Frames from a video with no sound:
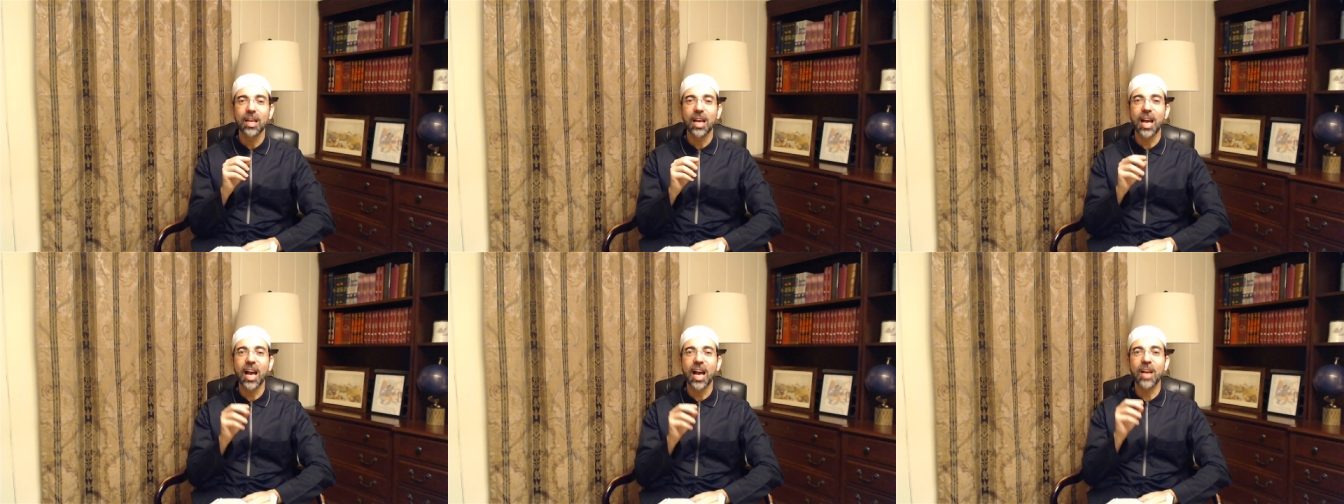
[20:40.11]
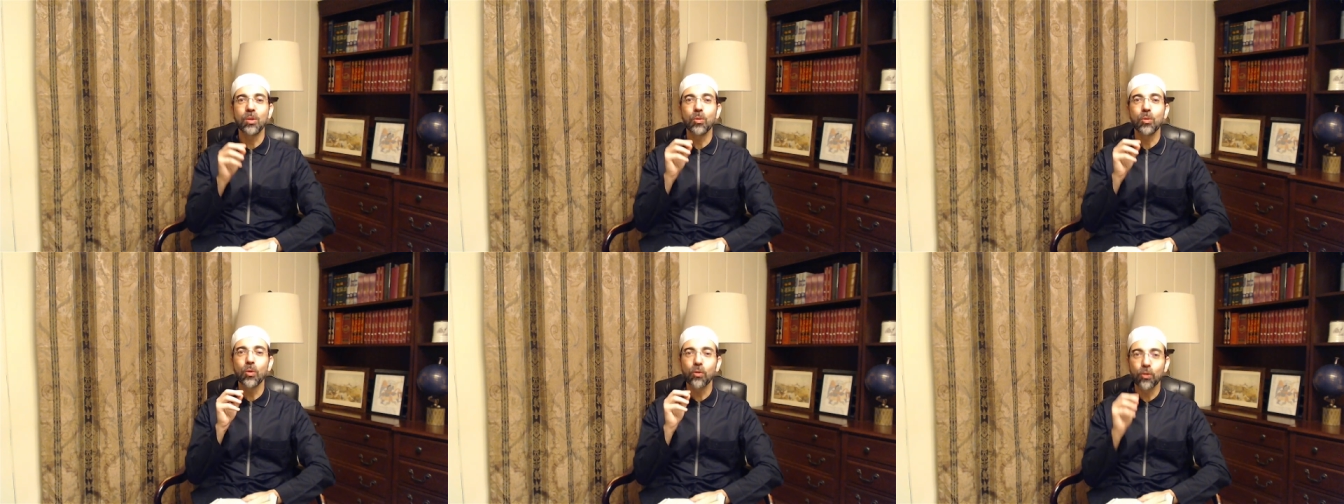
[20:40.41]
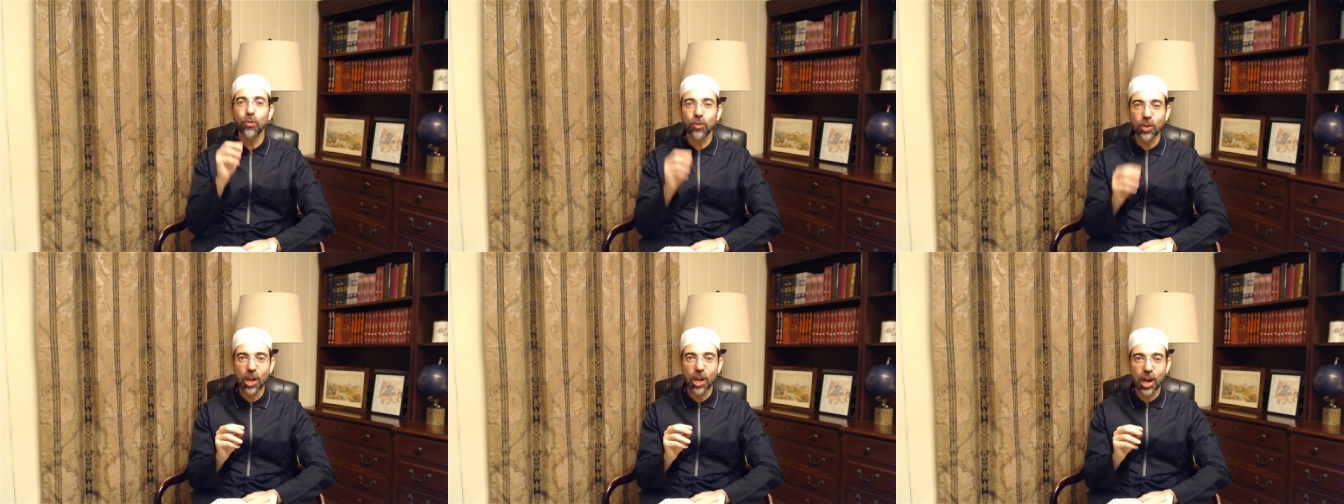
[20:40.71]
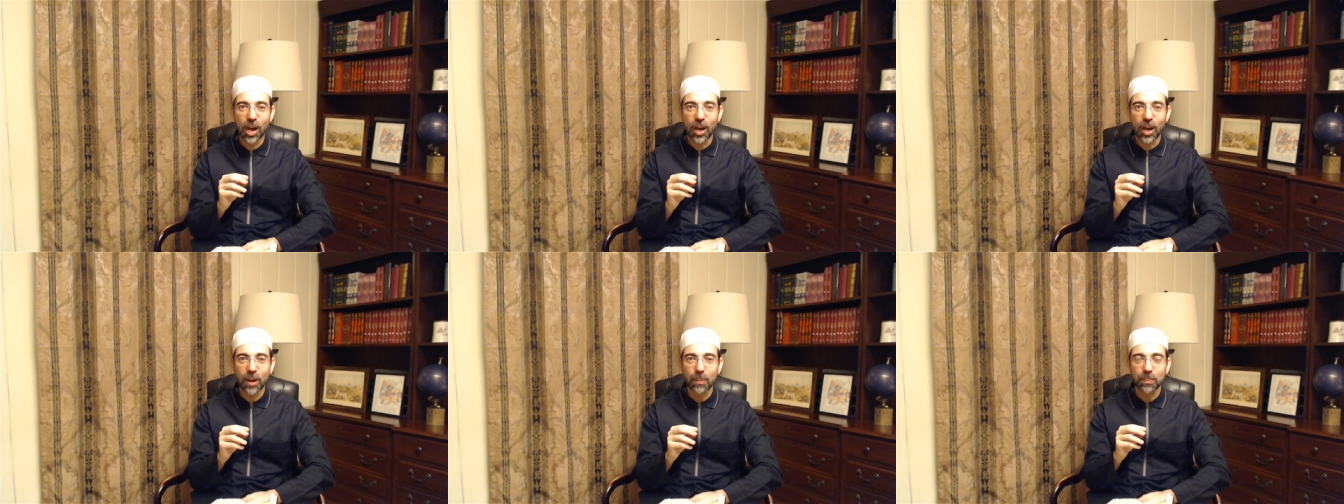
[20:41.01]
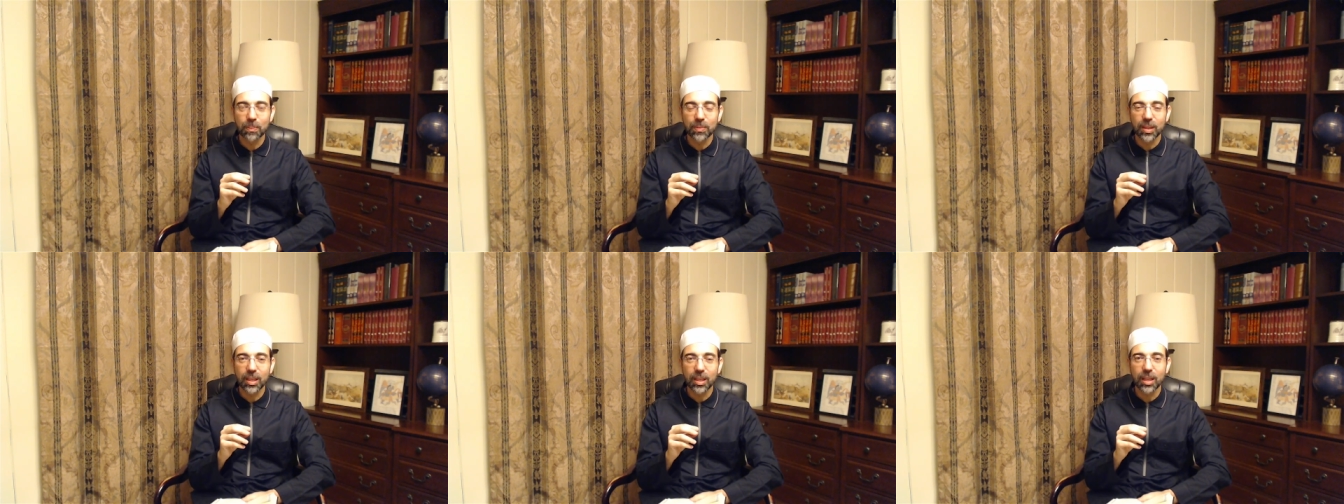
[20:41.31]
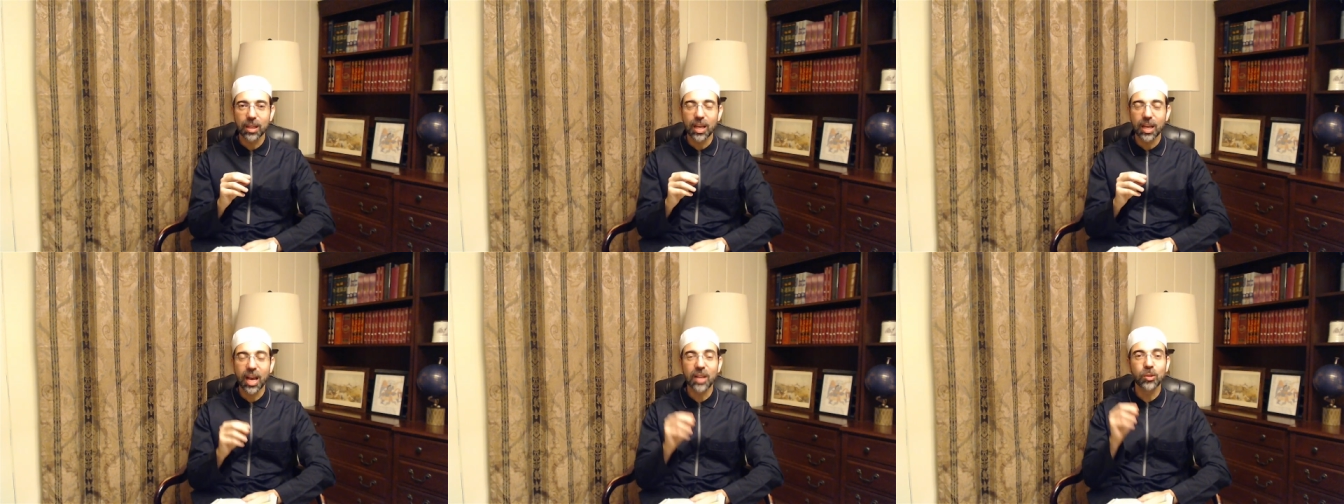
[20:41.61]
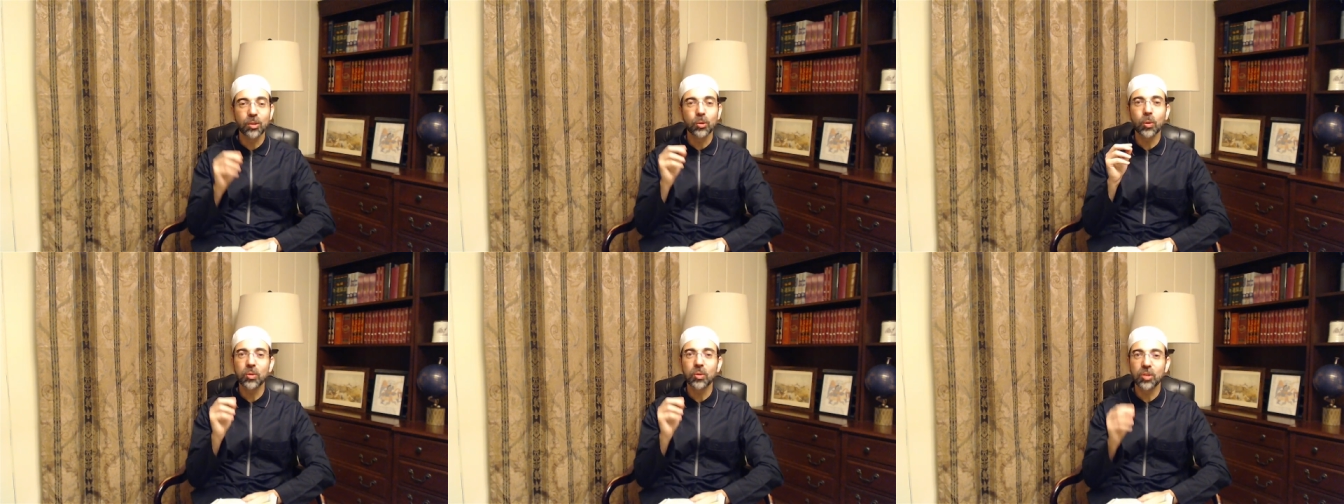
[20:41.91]
and no flaw and
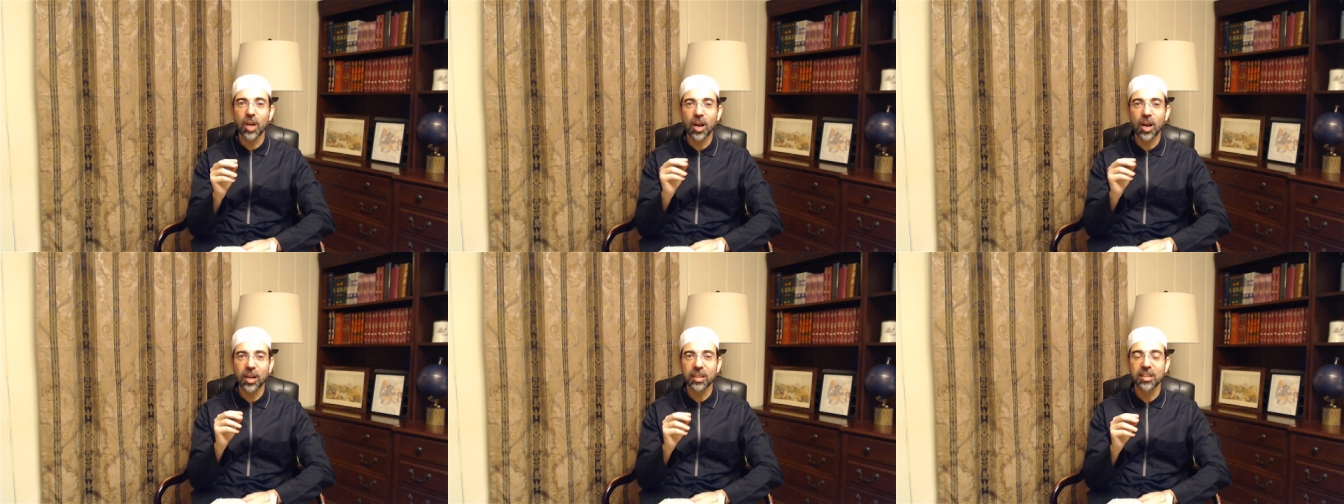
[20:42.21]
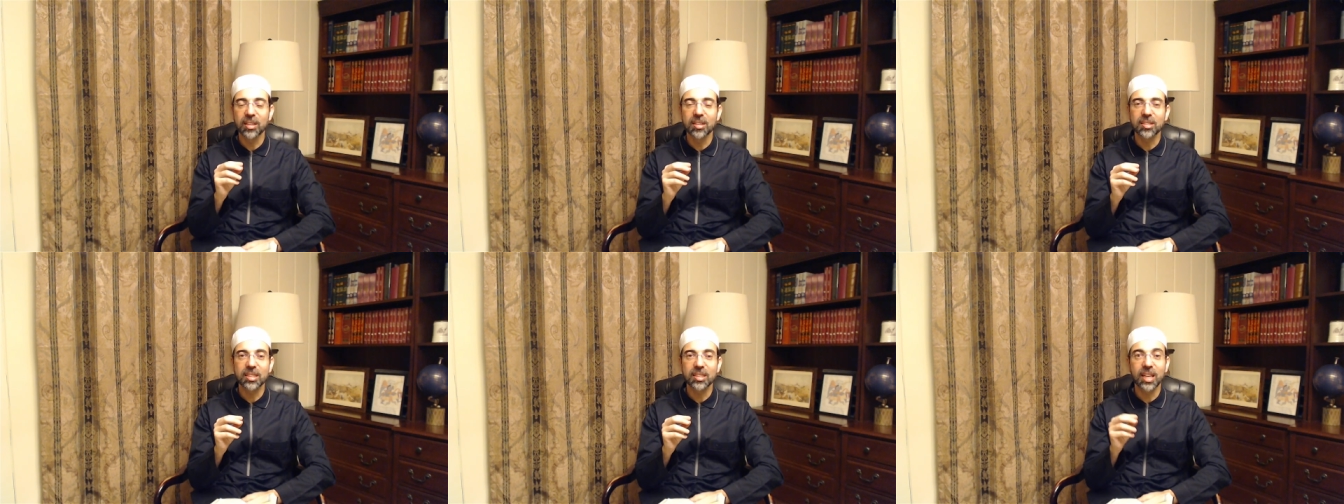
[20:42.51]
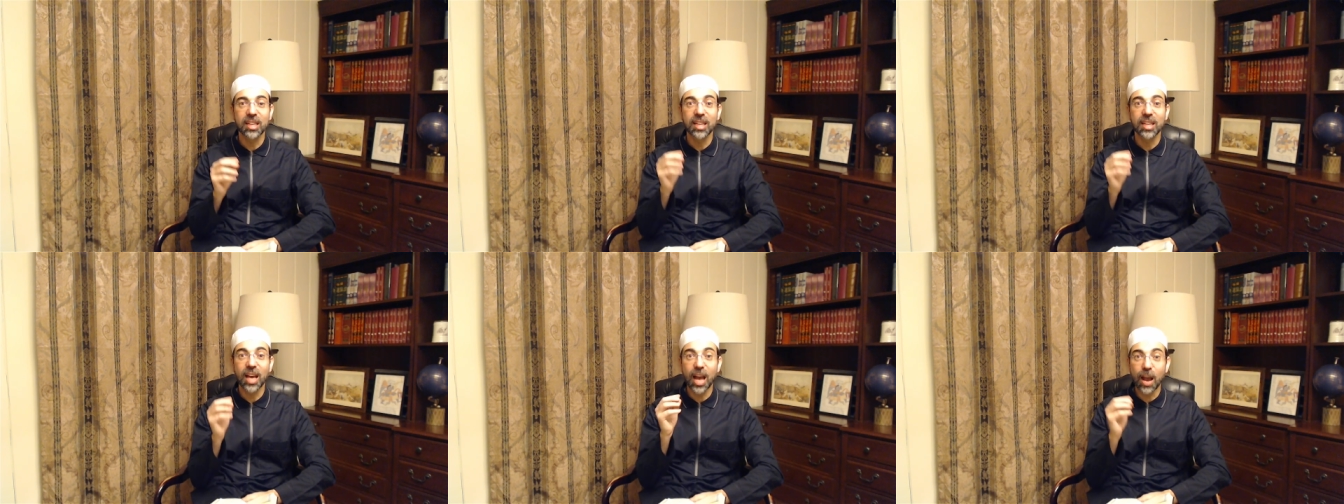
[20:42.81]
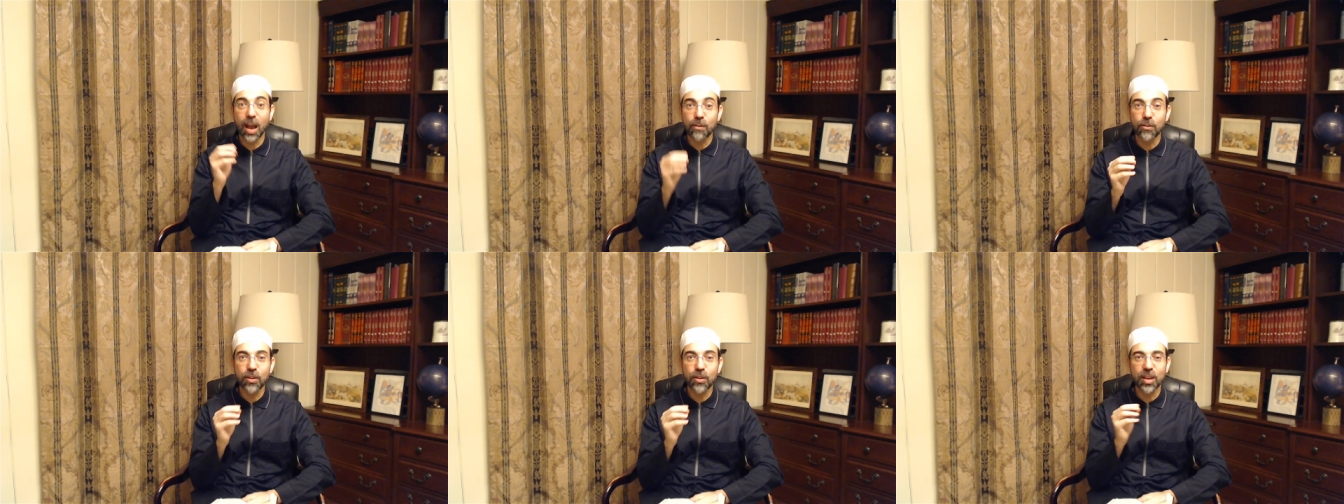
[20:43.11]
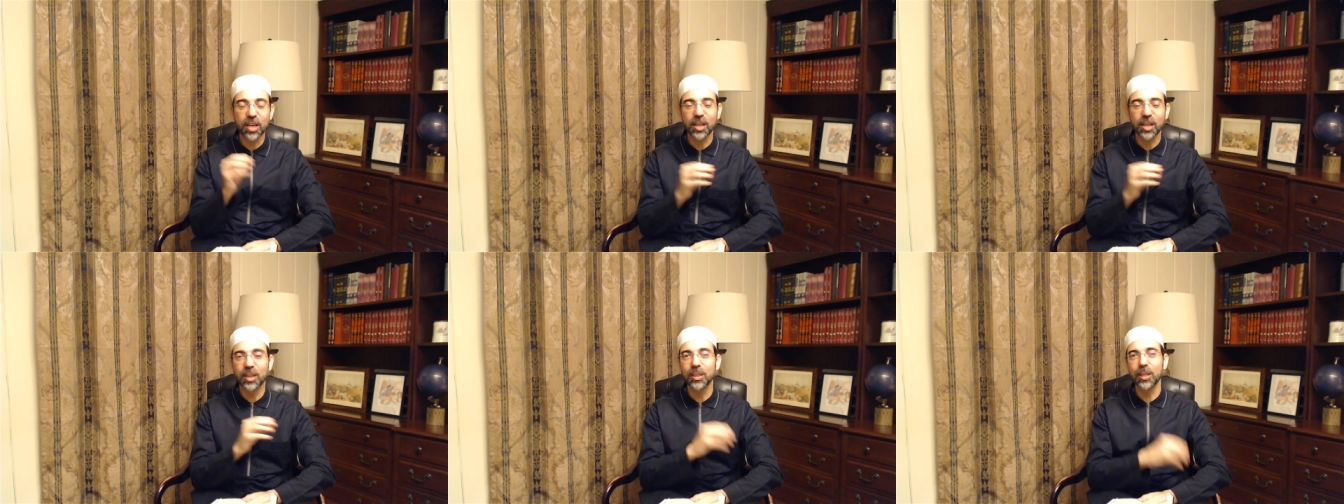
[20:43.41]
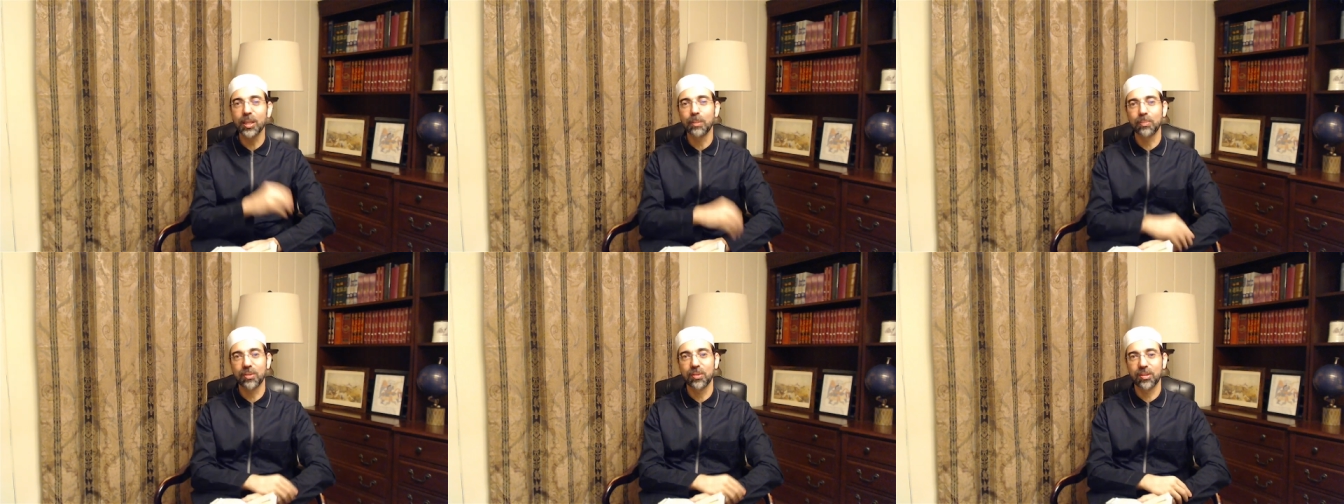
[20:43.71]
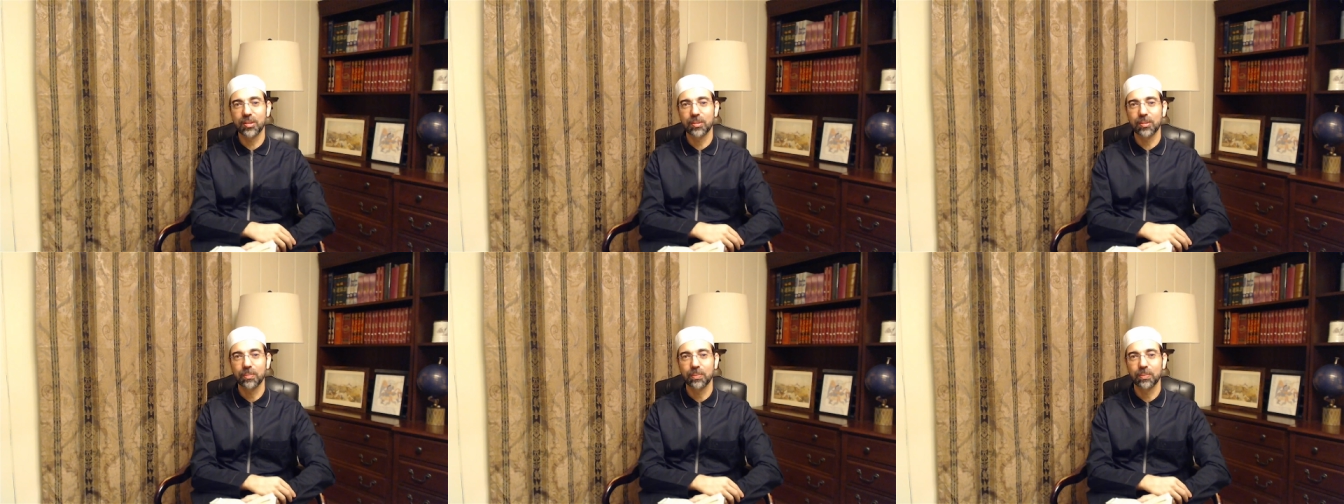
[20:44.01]
no darkness can ever eclipse